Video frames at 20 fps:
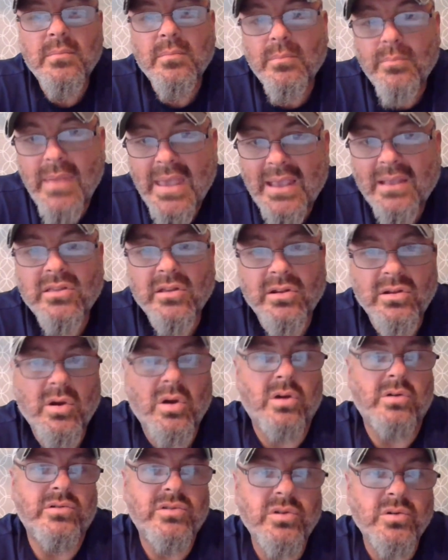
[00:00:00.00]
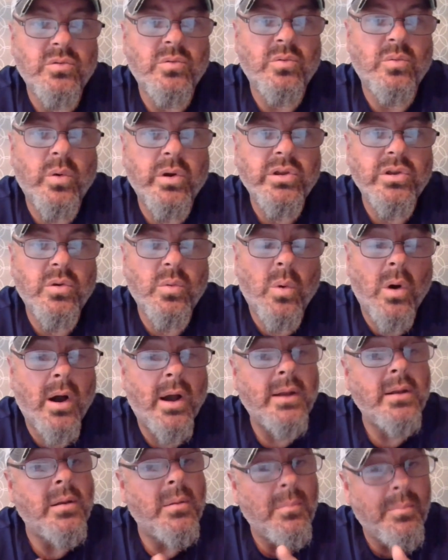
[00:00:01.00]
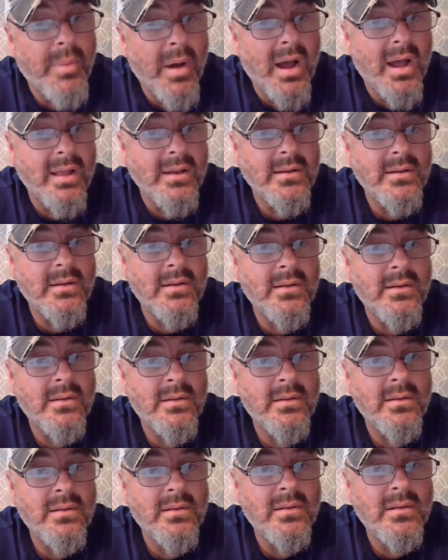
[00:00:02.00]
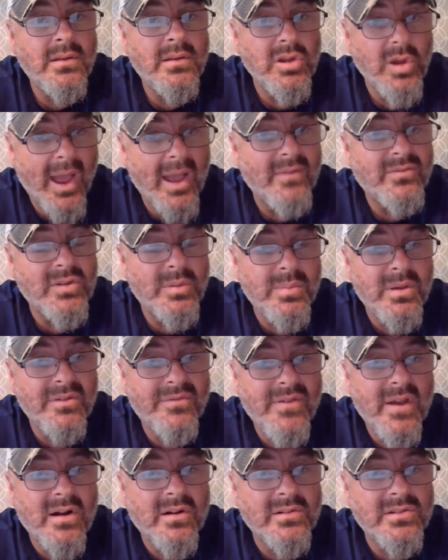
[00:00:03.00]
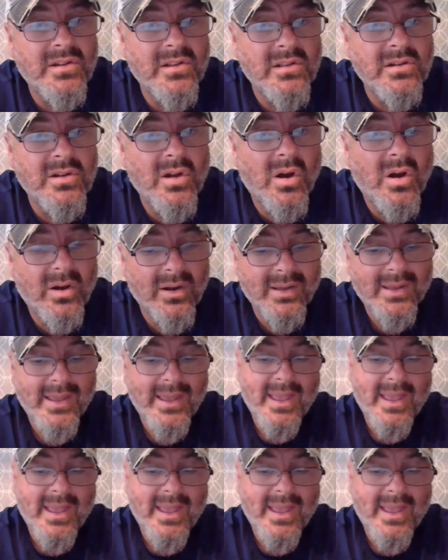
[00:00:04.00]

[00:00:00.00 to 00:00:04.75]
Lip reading: Make the dog do what you want. But you have to be fair to the dog.